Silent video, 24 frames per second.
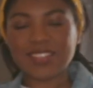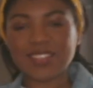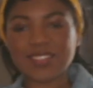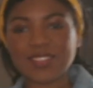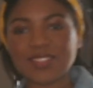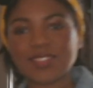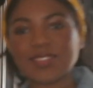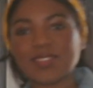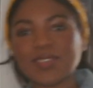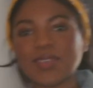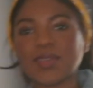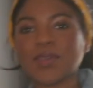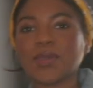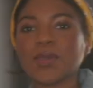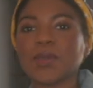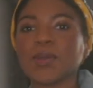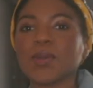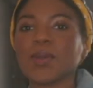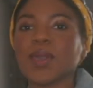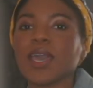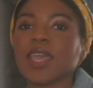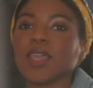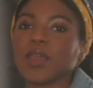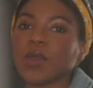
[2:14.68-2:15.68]

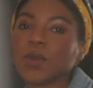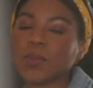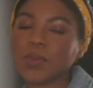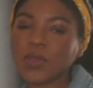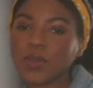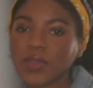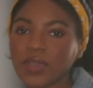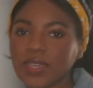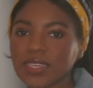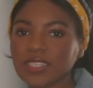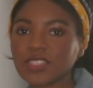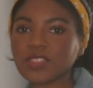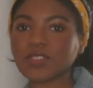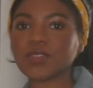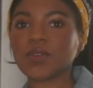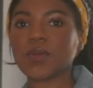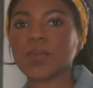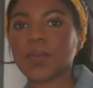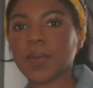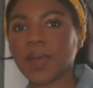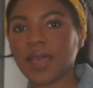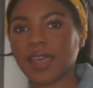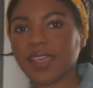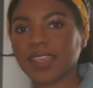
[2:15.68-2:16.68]
So I hope you guys
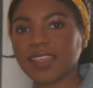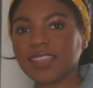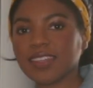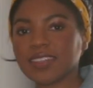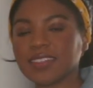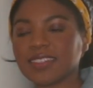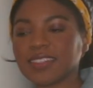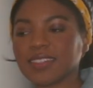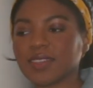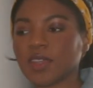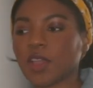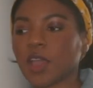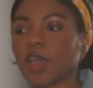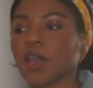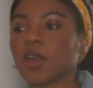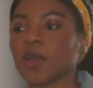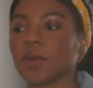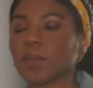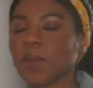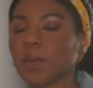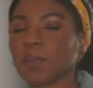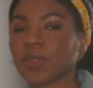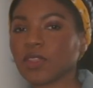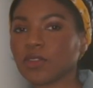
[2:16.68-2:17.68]
don't mind.
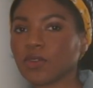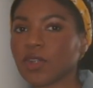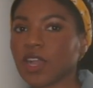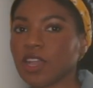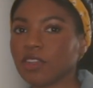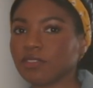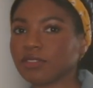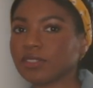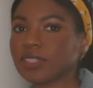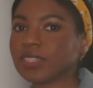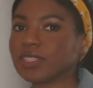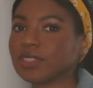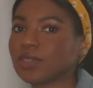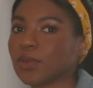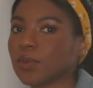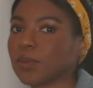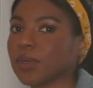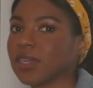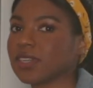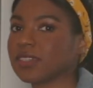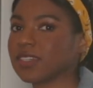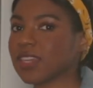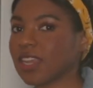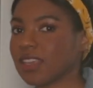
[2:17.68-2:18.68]
I'm a little hungry, so I'm
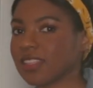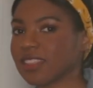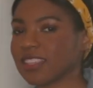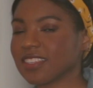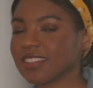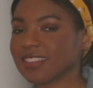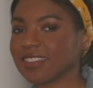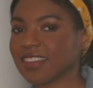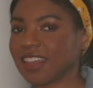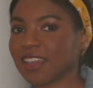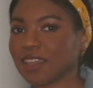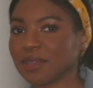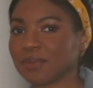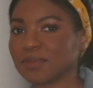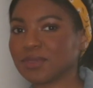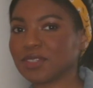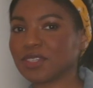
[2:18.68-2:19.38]
going to take this time